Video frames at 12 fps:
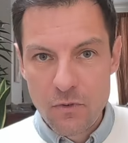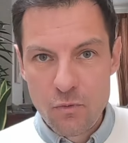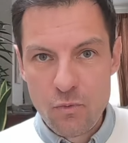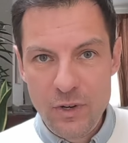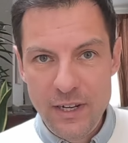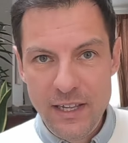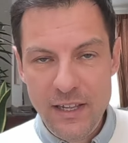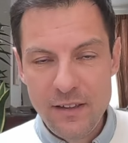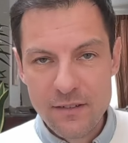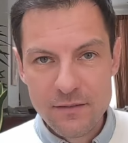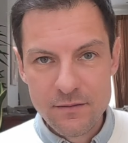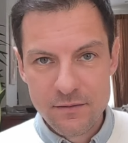
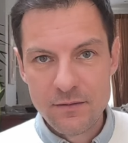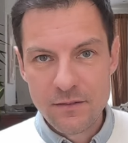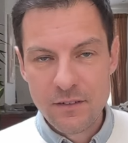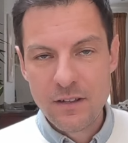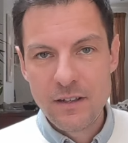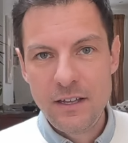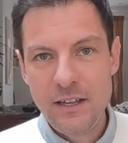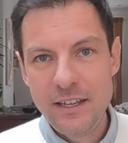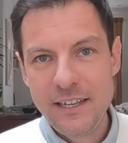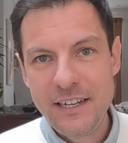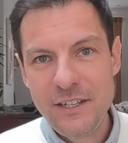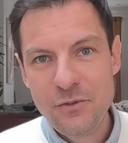really
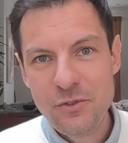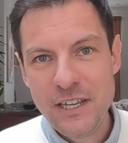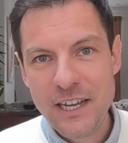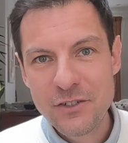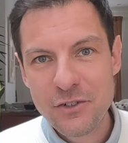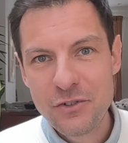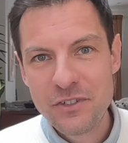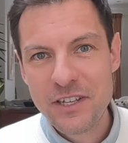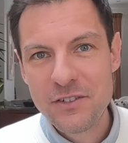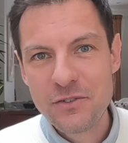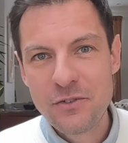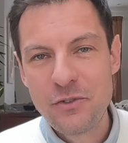get into the action, because
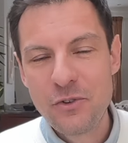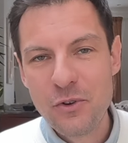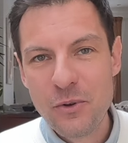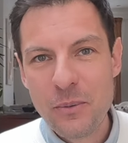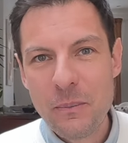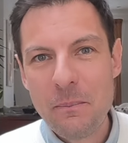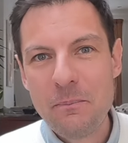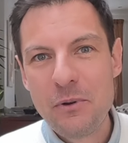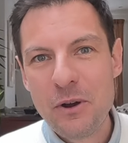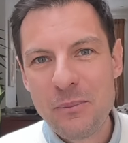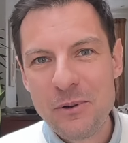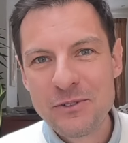that's the
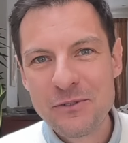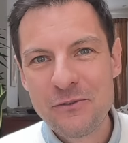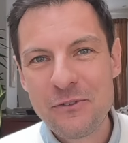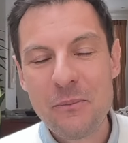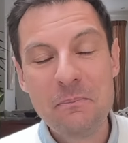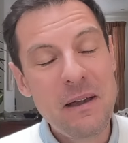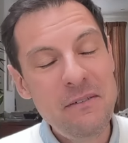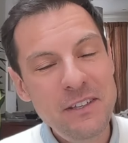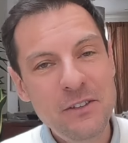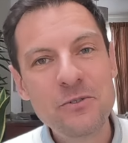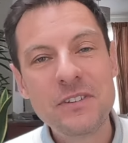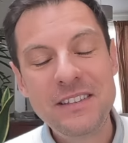purpose of my
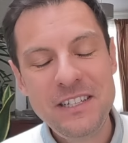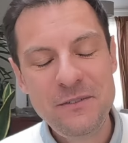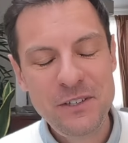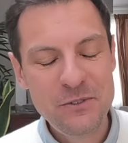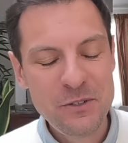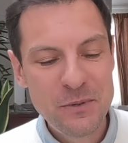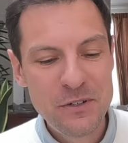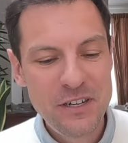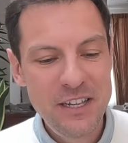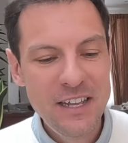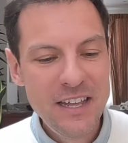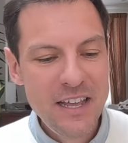videos and this video
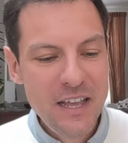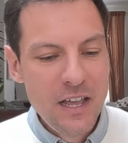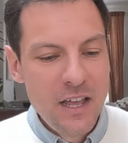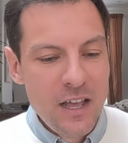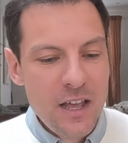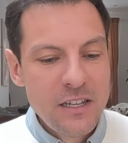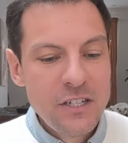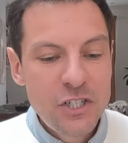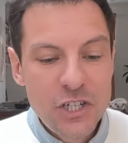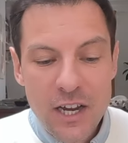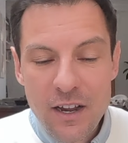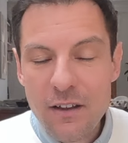especially.
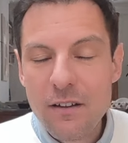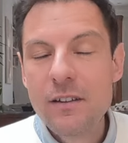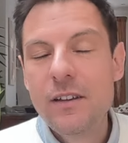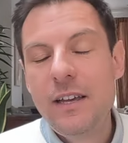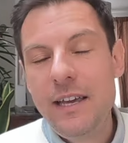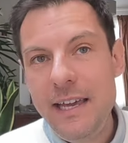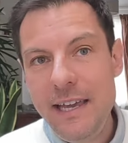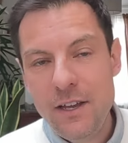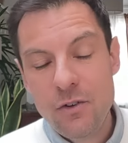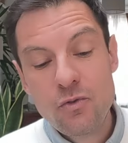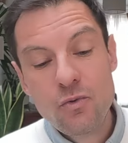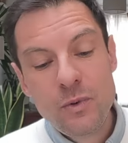Share
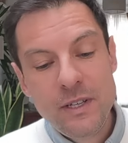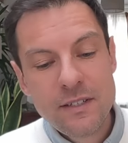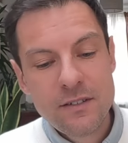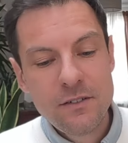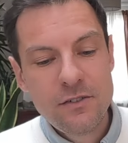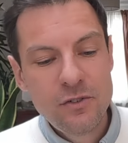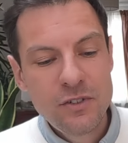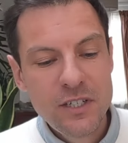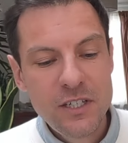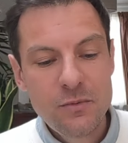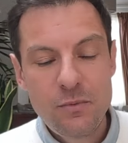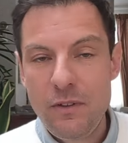a recent
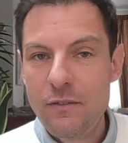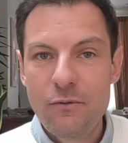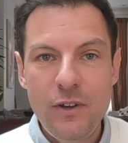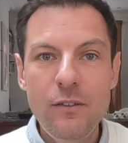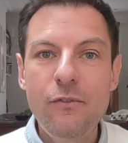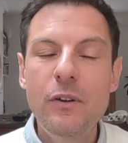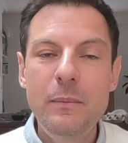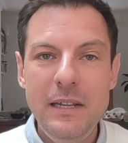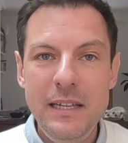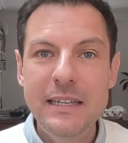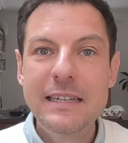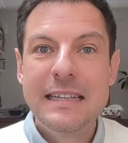success with friend,
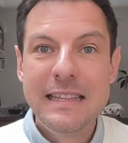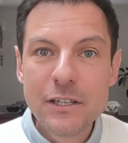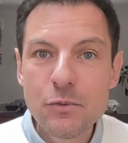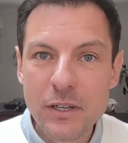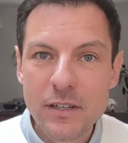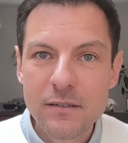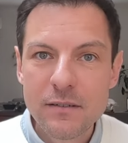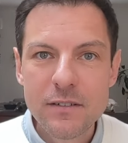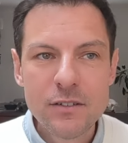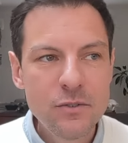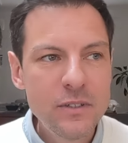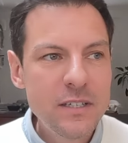family this week.
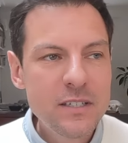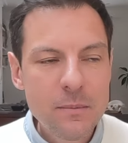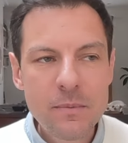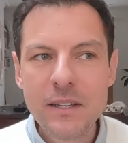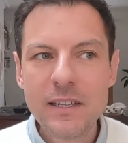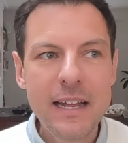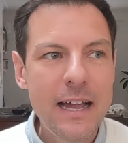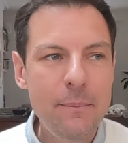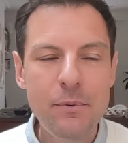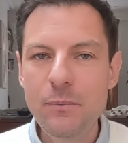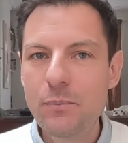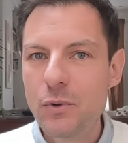So there's something that
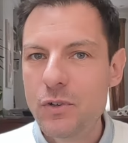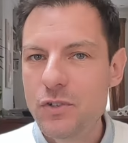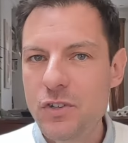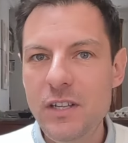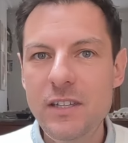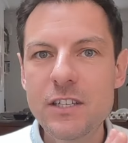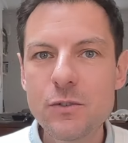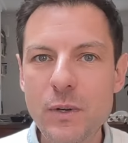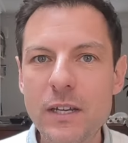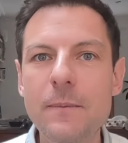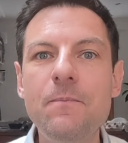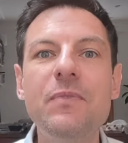happened potentially this
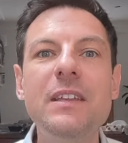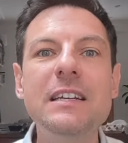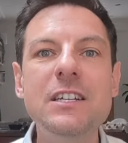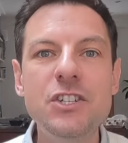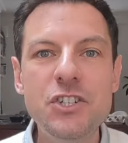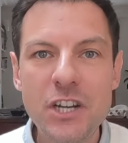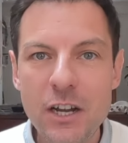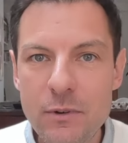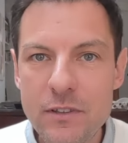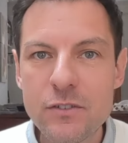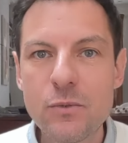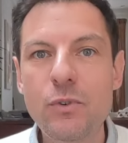week. Share
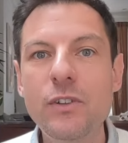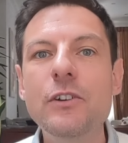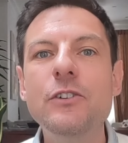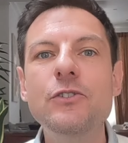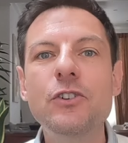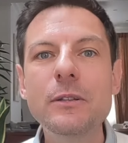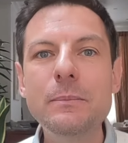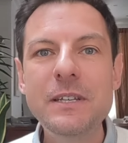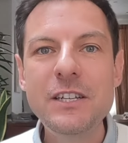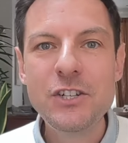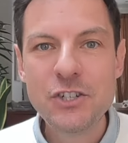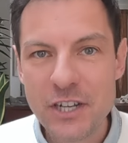with someone. Don't
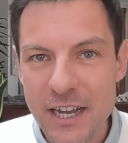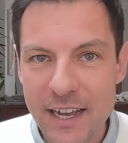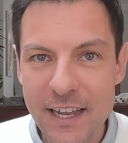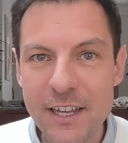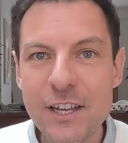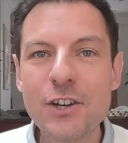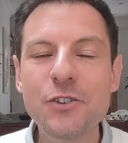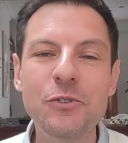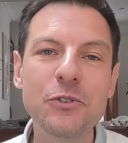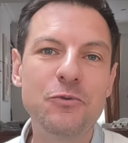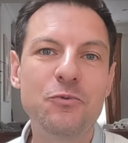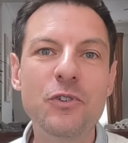be shy.
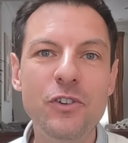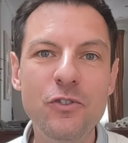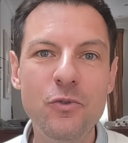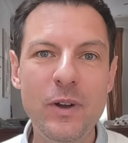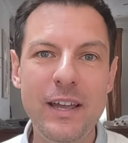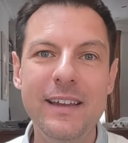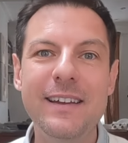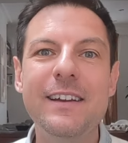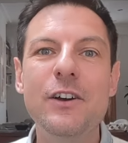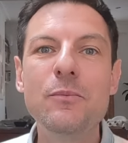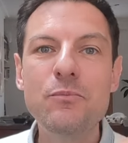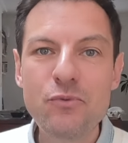Don't run away.
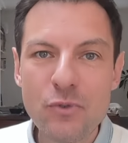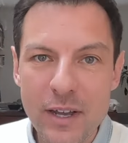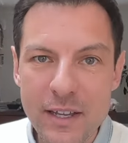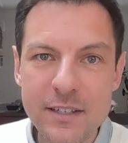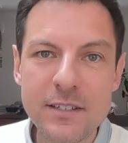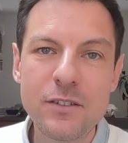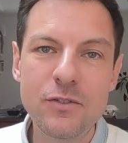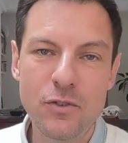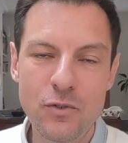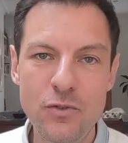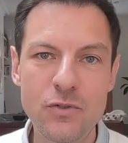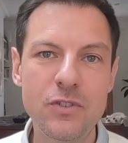Embrace
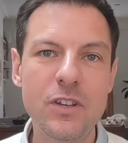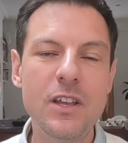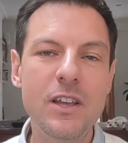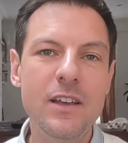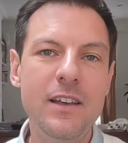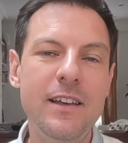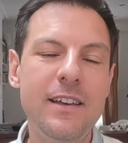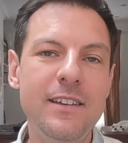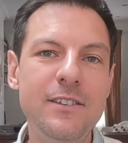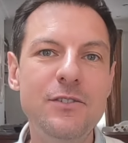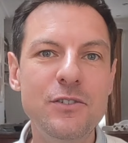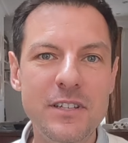those
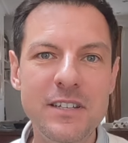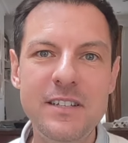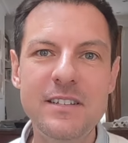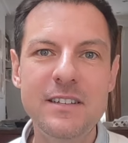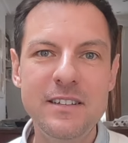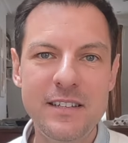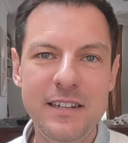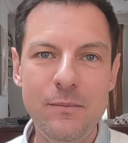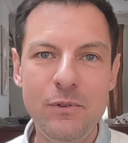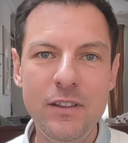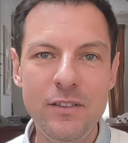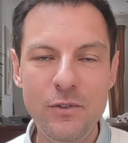successes and
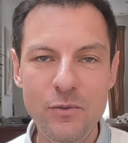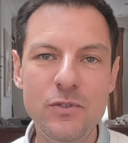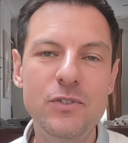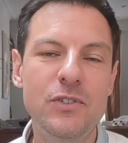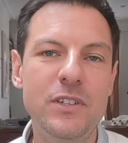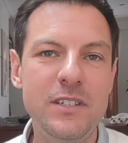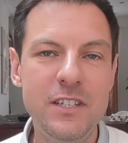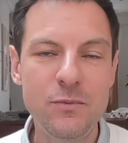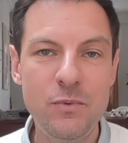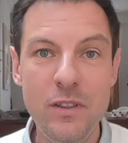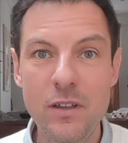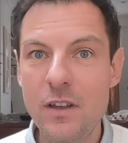celebrate those
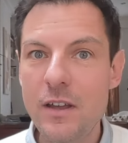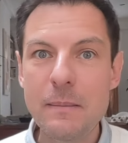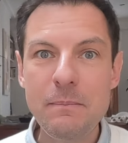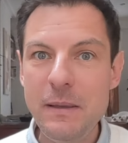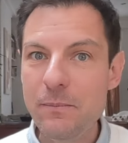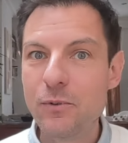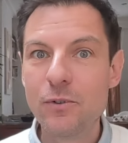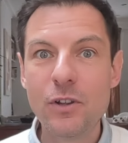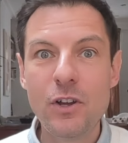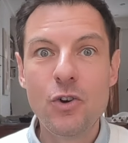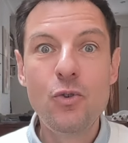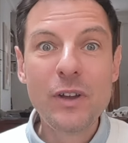successes with
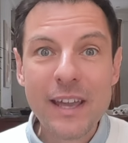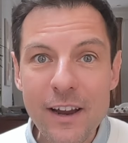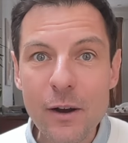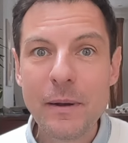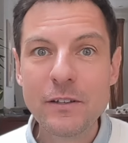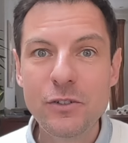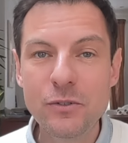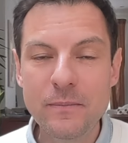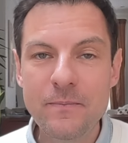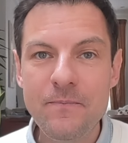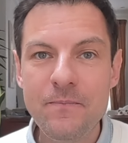people who care about you.